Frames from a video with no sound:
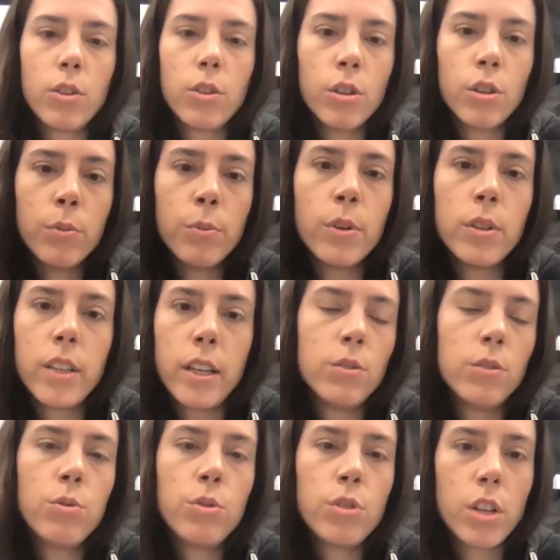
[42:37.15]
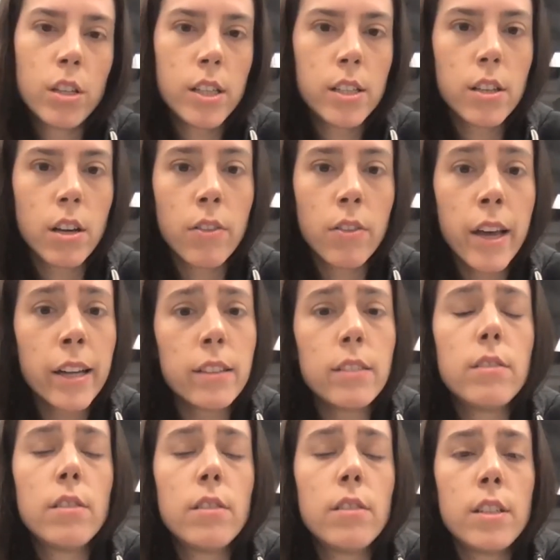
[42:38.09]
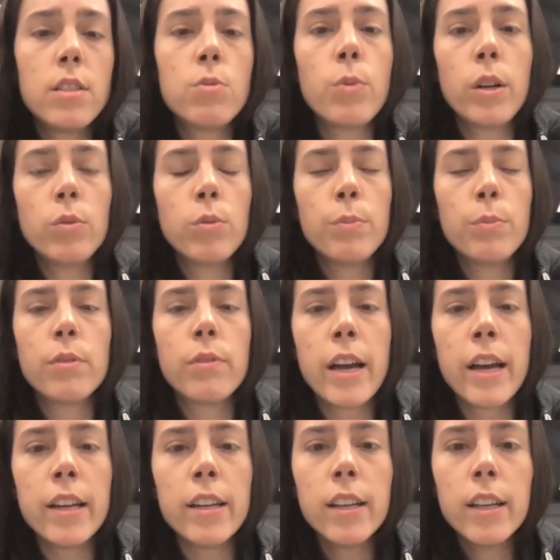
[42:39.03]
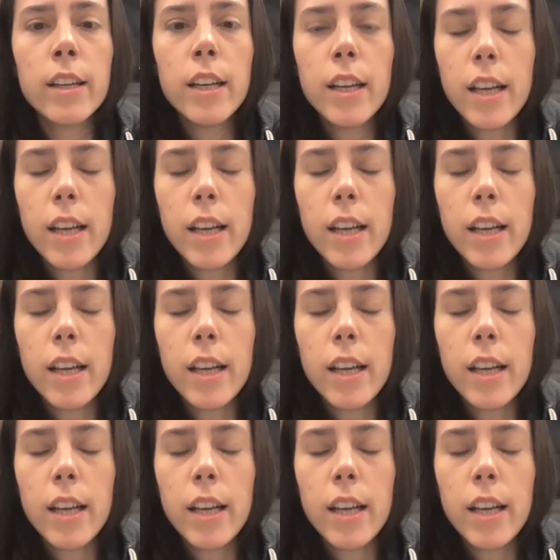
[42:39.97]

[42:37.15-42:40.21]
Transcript: order books and do studies on that. This is what we provide.